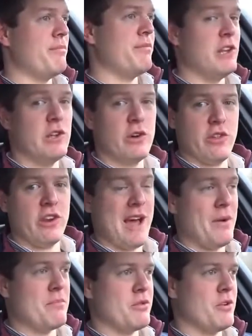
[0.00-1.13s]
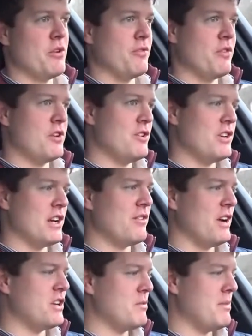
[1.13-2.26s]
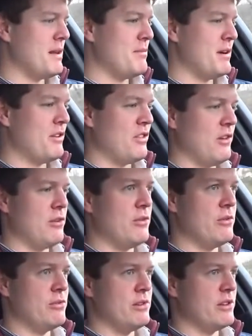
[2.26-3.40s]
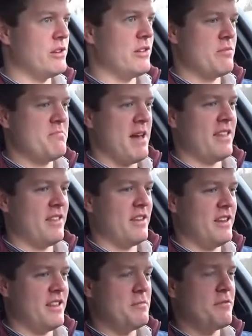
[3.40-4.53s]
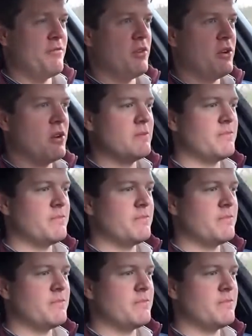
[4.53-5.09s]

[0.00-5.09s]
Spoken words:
The looks are now improved. The new generation Panamera 2 looks better than it did before,